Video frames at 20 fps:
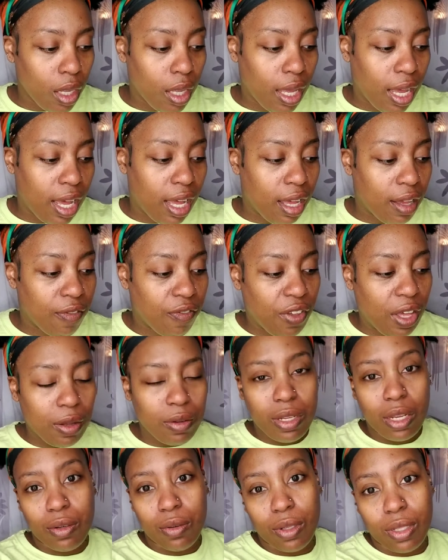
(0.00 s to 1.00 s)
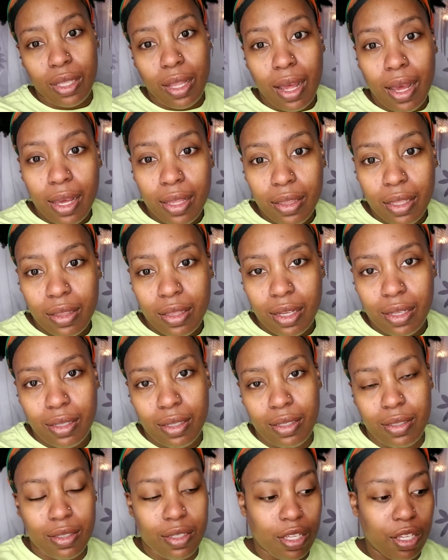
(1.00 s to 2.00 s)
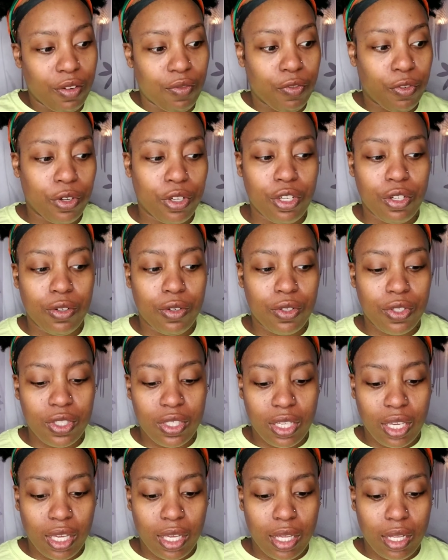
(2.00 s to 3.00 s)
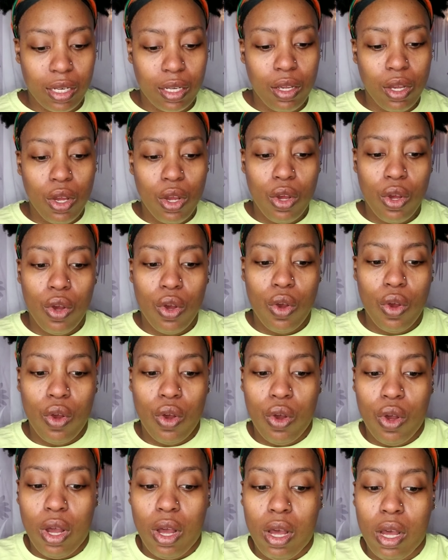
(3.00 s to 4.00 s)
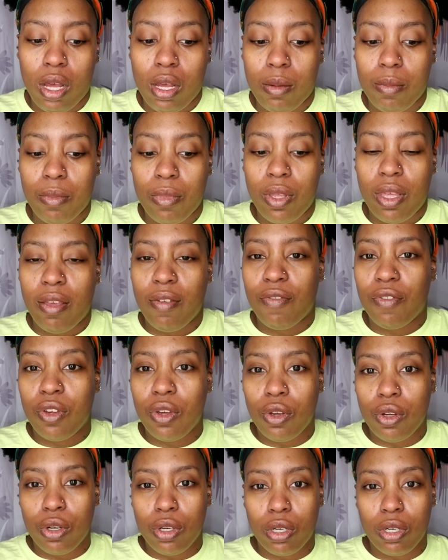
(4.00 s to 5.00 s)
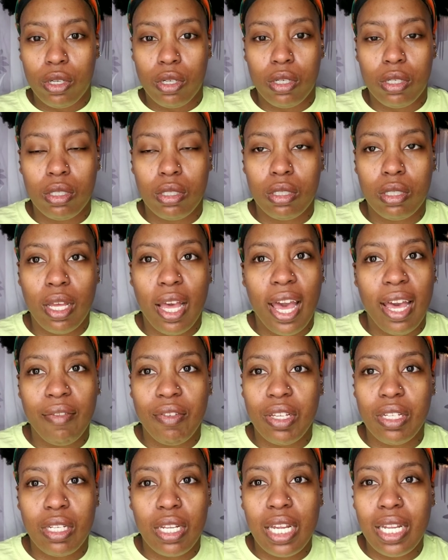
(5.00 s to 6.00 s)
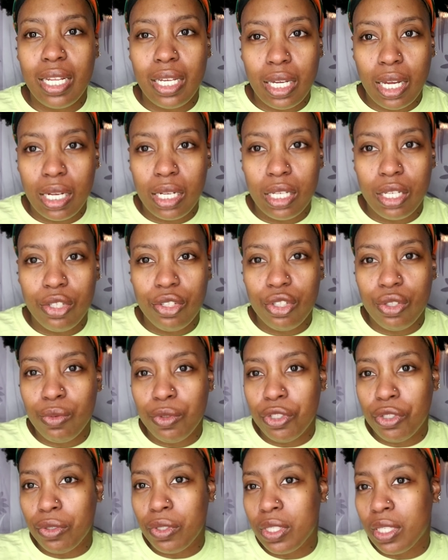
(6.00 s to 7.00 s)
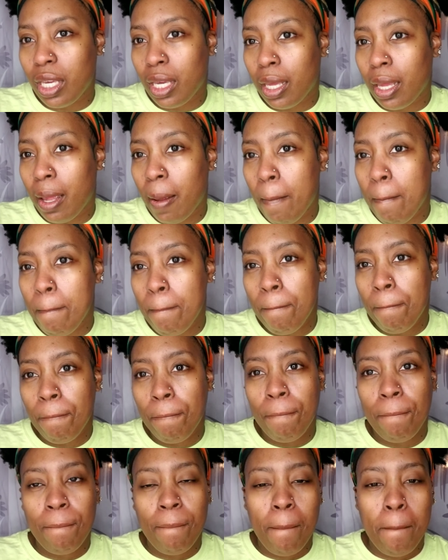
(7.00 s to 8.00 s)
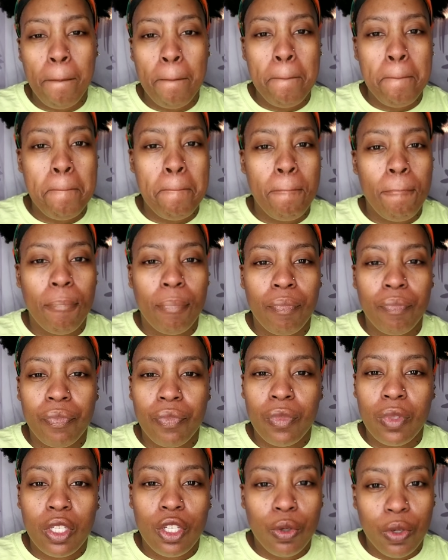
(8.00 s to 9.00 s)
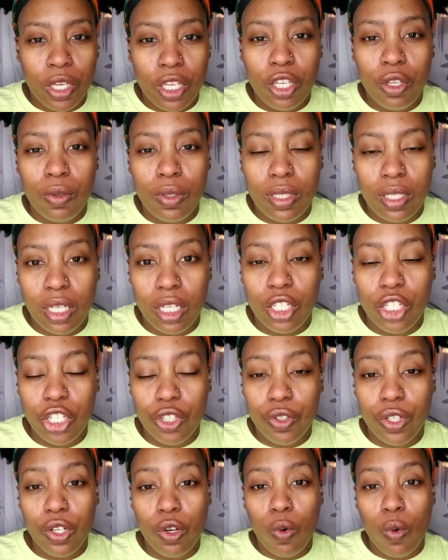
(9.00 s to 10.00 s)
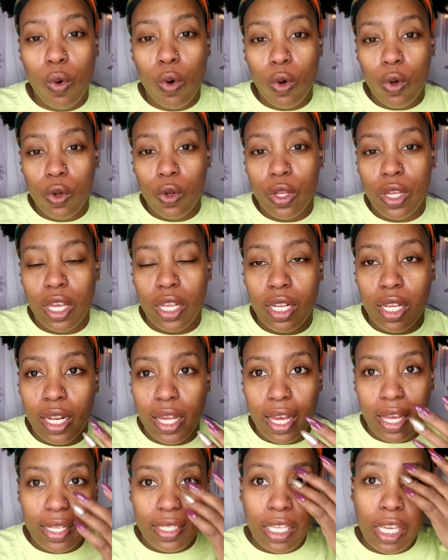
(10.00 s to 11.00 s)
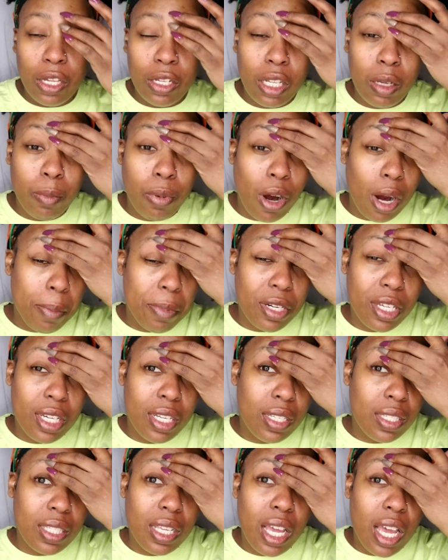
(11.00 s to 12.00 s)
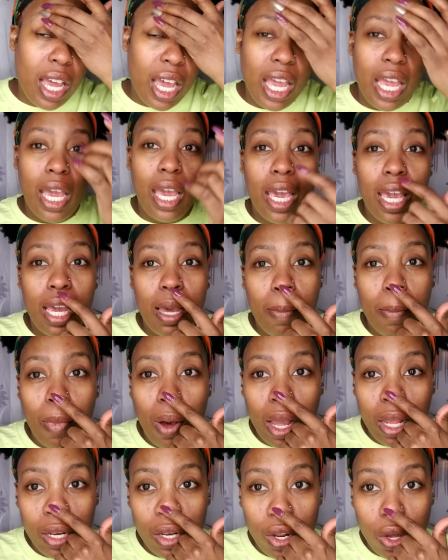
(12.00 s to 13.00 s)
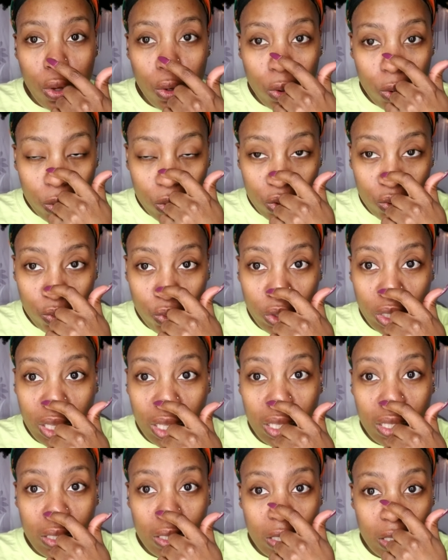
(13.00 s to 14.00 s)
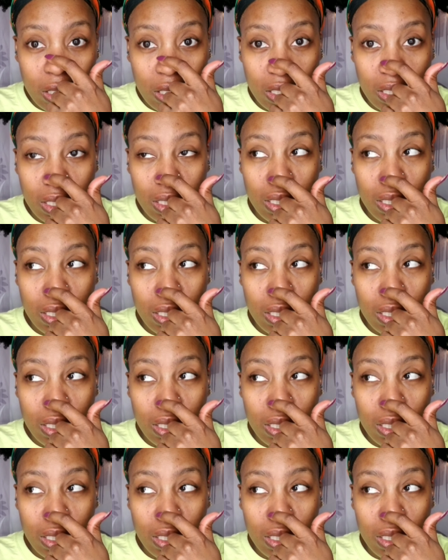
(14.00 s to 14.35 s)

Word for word: I found out online that that is good for your skin. Um, if you're having any kind of issues with your skin, you can use tea tree oil and it has healing properties. And my nose was